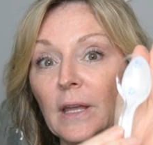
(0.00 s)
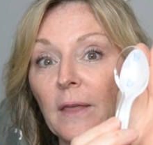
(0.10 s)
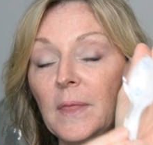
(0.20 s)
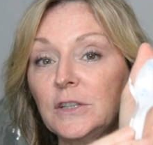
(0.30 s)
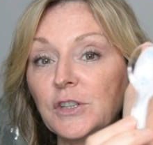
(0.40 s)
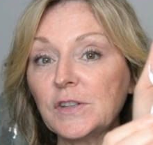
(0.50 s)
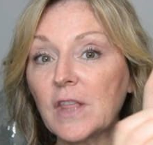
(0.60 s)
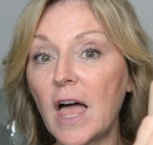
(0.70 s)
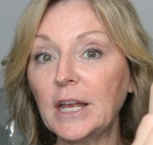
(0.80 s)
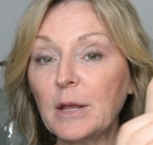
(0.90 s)
And they just
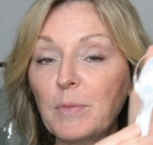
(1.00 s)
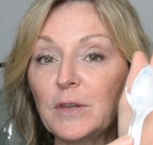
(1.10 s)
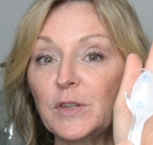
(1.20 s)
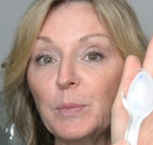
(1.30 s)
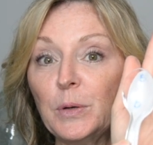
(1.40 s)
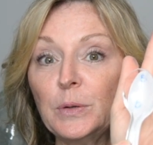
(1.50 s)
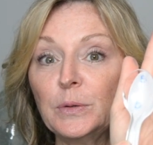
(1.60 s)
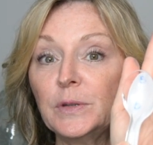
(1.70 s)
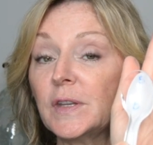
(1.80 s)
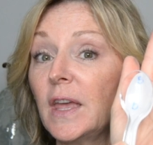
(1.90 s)
line up the
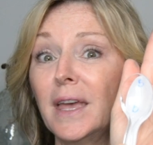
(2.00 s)
spoons.